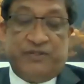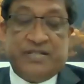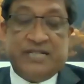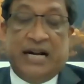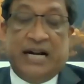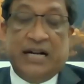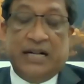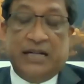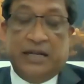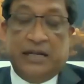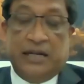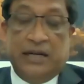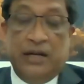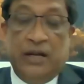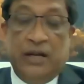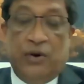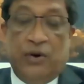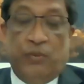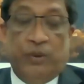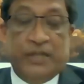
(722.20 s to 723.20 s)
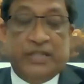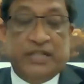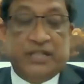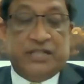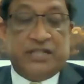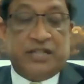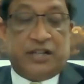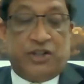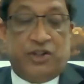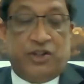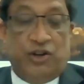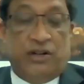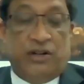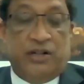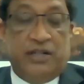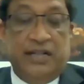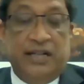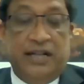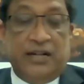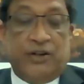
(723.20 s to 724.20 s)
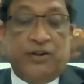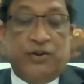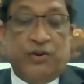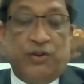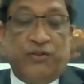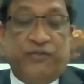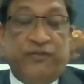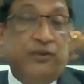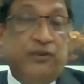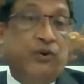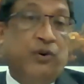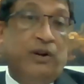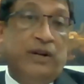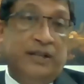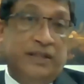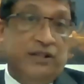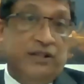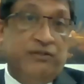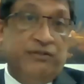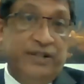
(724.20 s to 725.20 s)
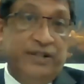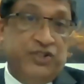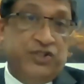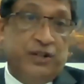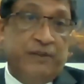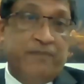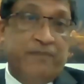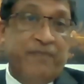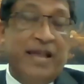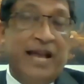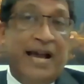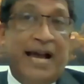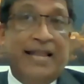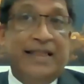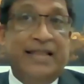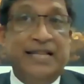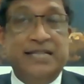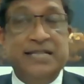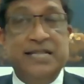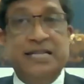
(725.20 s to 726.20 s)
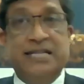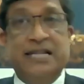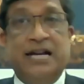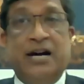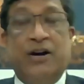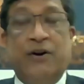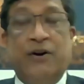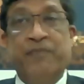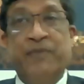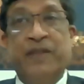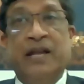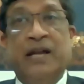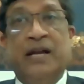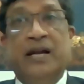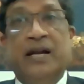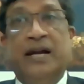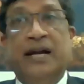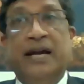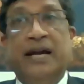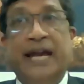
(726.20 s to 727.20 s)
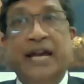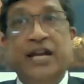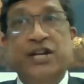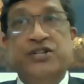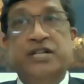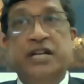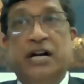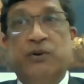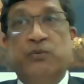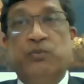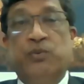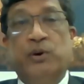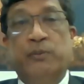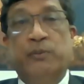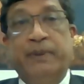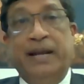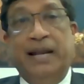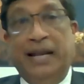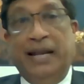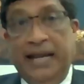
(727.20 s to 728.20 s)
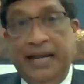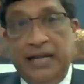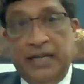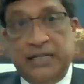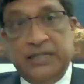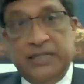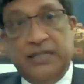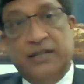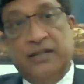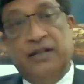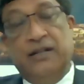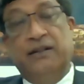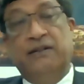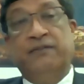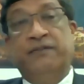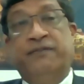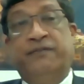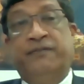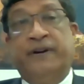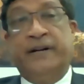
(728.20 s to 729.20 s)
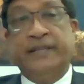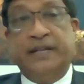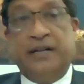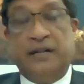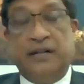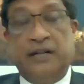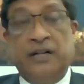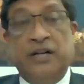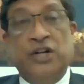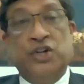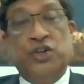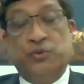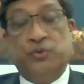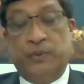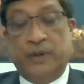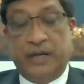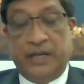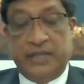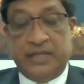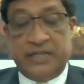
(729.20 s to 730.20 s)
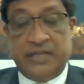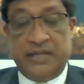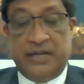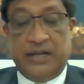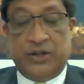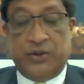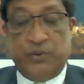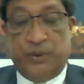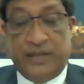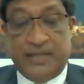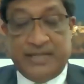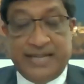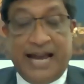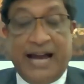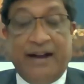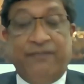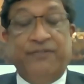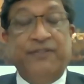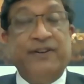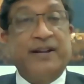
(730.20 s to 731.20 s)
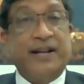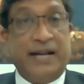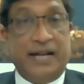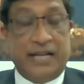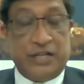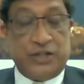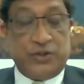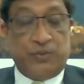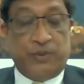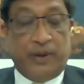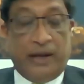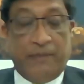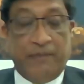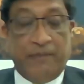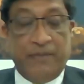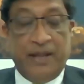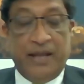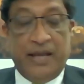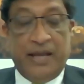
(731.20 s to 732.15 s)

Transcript: of SAGAR, which is security and growth for all in the region. And this is how Asia would be linked further towards, towards Africa as well.